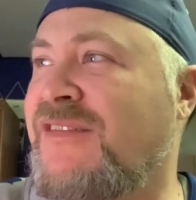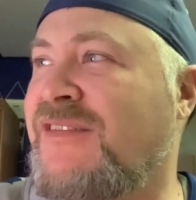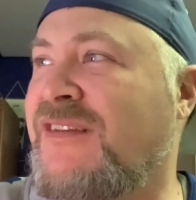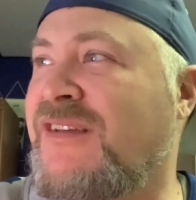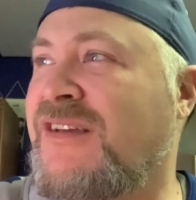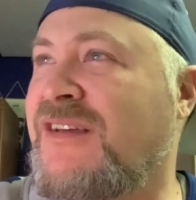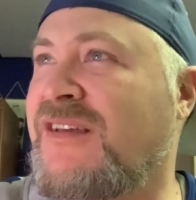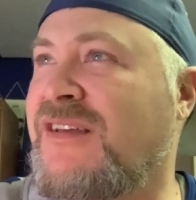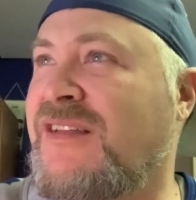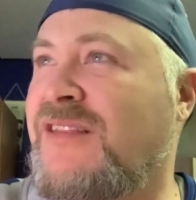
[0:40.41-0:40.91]

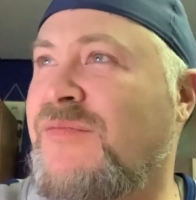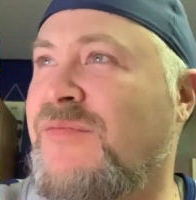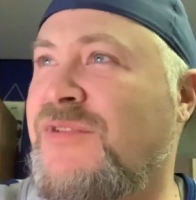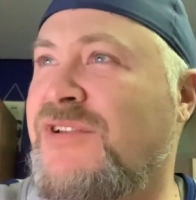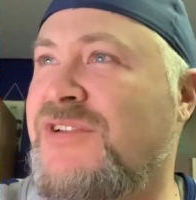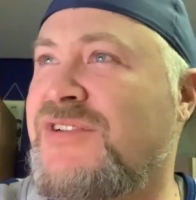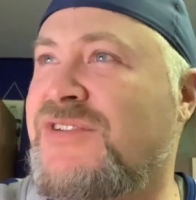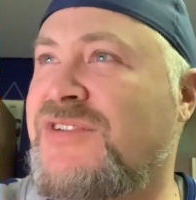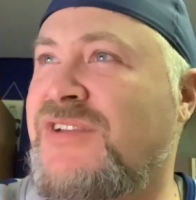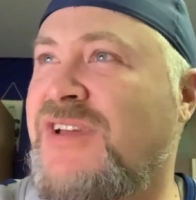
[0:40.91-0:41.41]
Let me
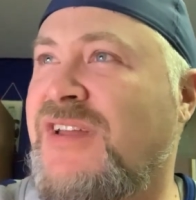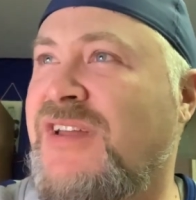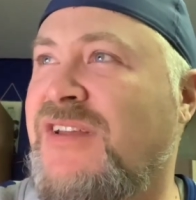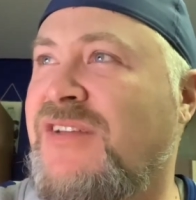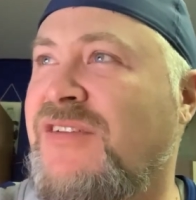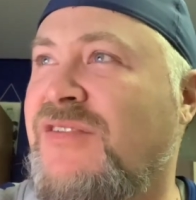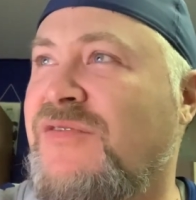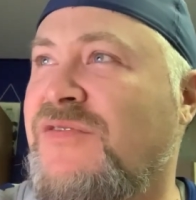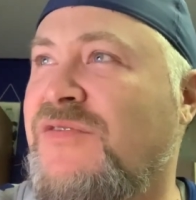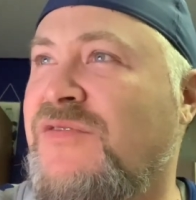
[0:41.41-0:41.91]
just kind of
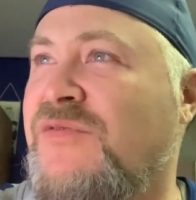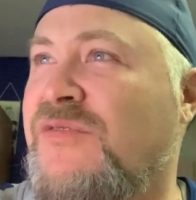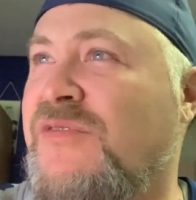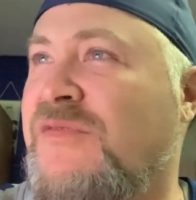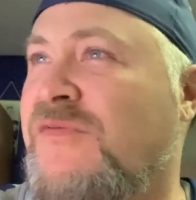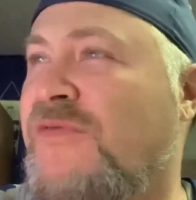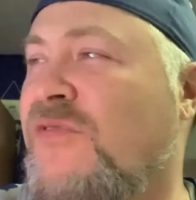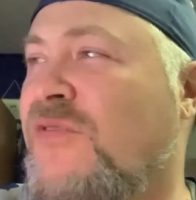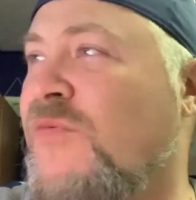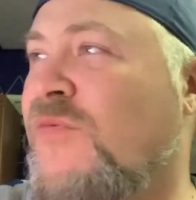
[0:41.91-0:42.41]
go to it.
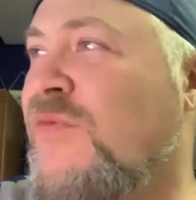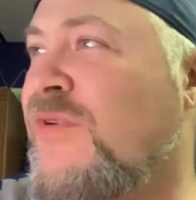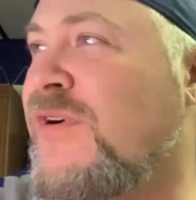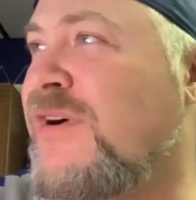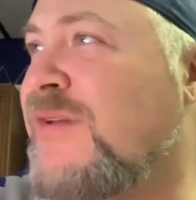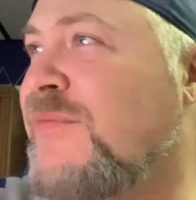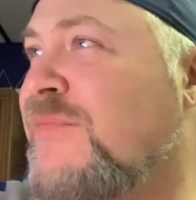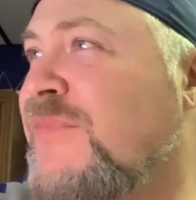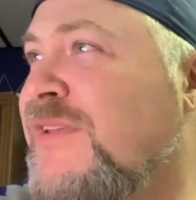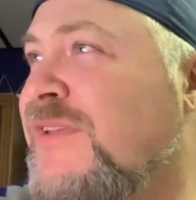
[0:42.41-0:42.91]

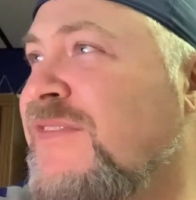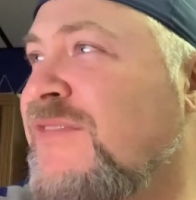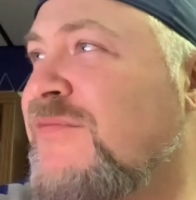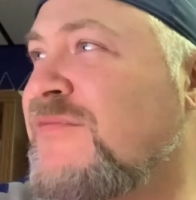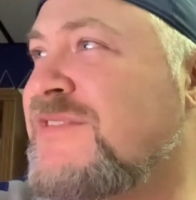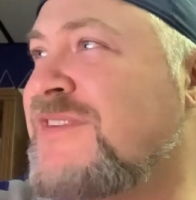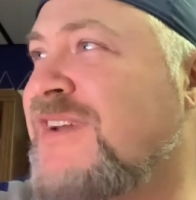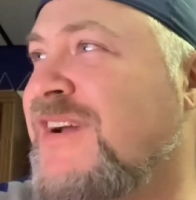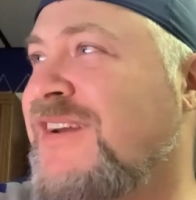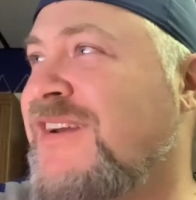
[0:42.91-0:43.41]
4-1, but it
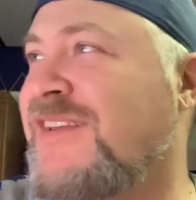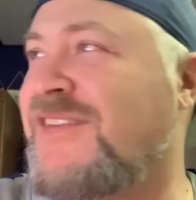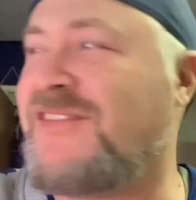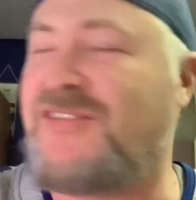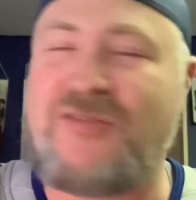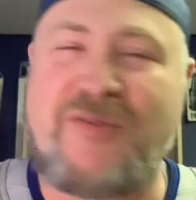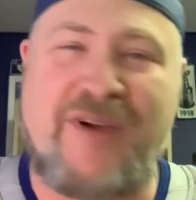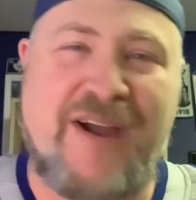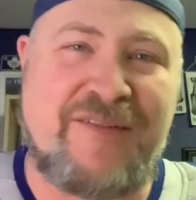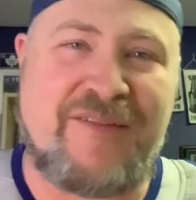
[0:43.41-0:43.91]
was
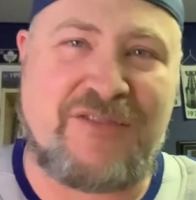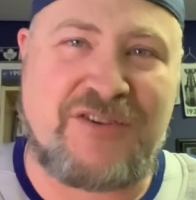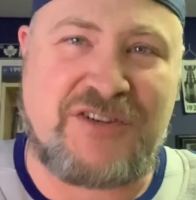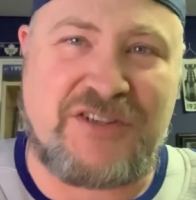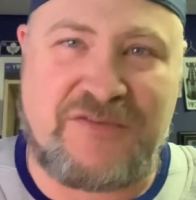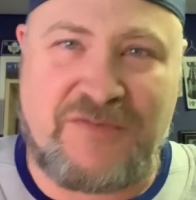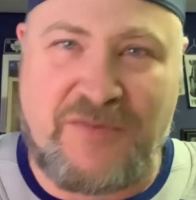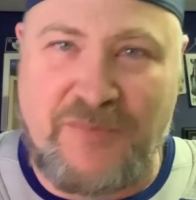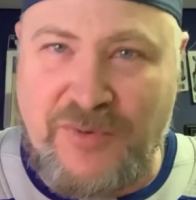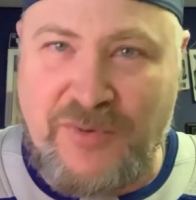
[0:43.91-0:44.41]
92
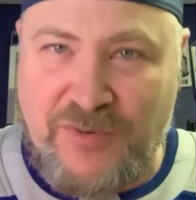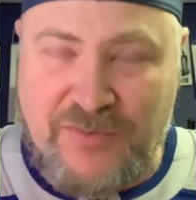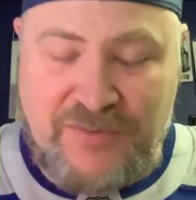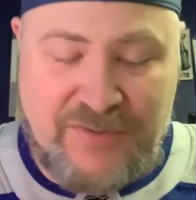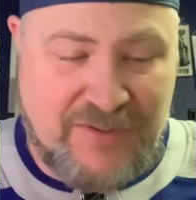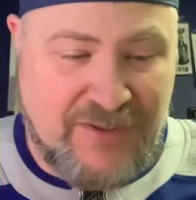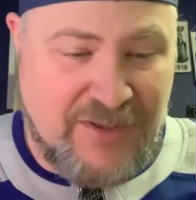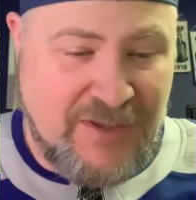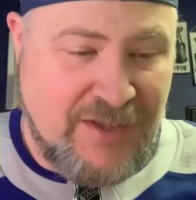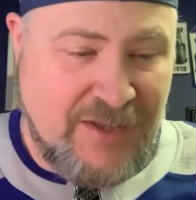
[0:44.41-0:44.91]
averages for both.